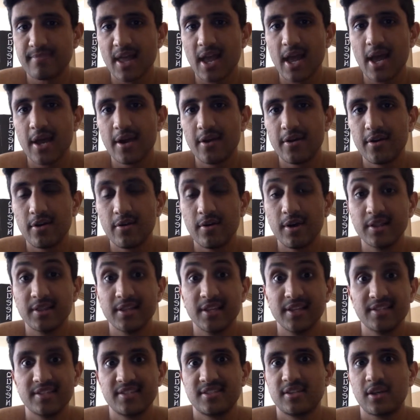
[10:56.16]
I don't know,
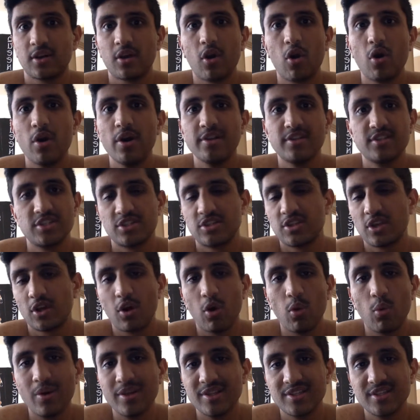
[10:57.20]
unless it's just a
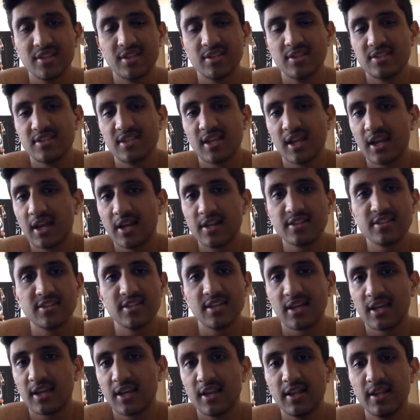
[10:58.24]
coincidence that I got
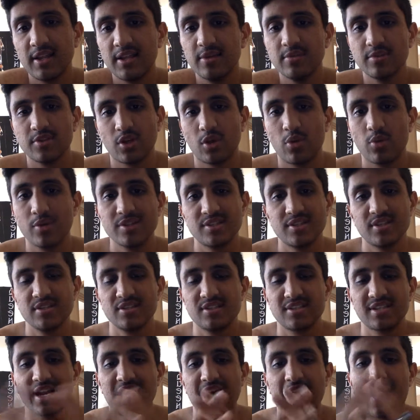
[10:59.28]
sick, and it was a
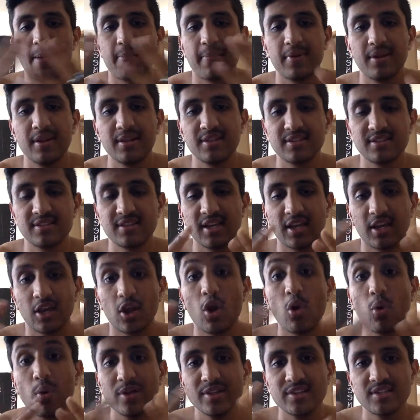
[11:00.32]
coincidence that it happened at this. It
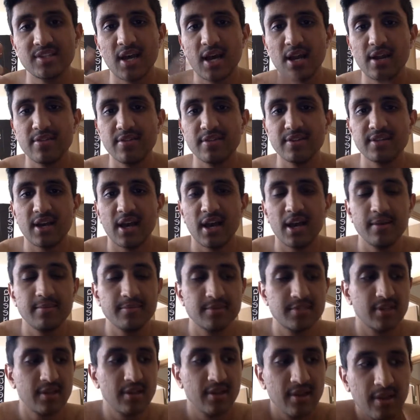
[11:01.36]
coincided the
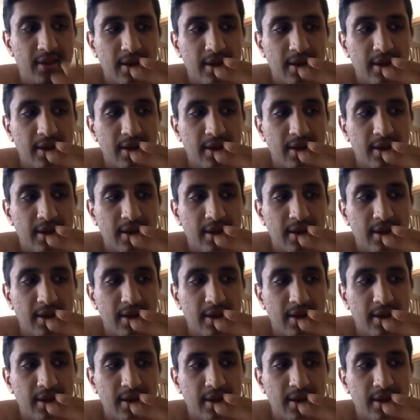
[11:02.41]
times.